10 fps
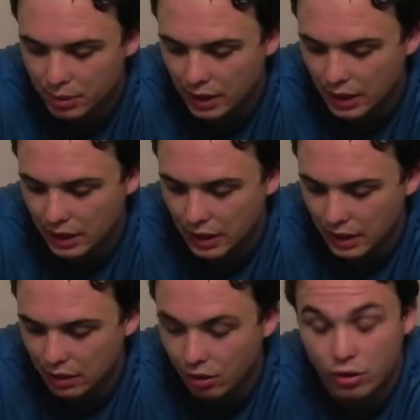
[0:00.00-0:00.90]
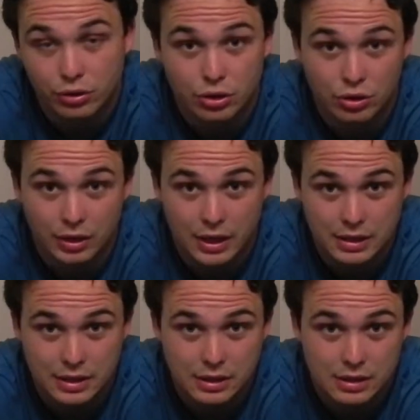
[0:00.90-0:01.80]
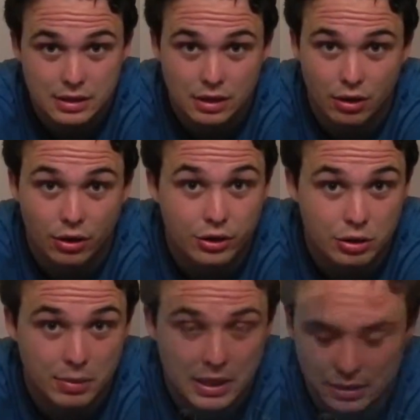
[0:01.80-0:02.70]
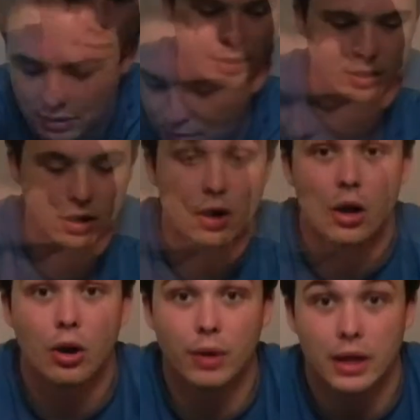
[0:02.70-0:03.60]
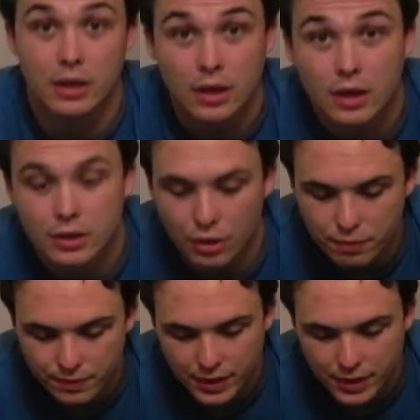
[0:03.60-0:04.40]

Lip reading: and then I'll show you guys these RGBs. Okay, so